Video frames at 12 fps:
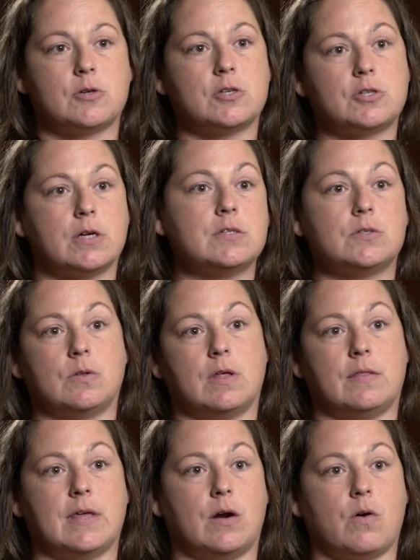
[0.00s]
restaurants so
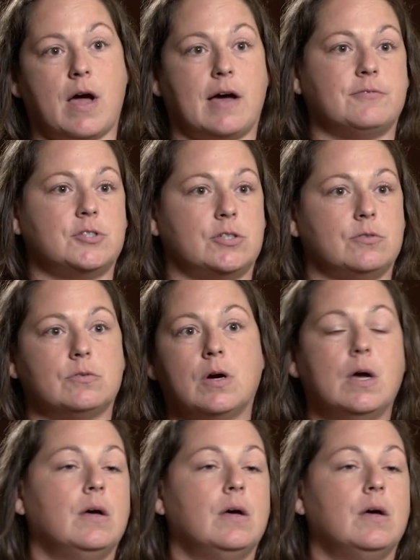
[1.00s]
that they don't have to,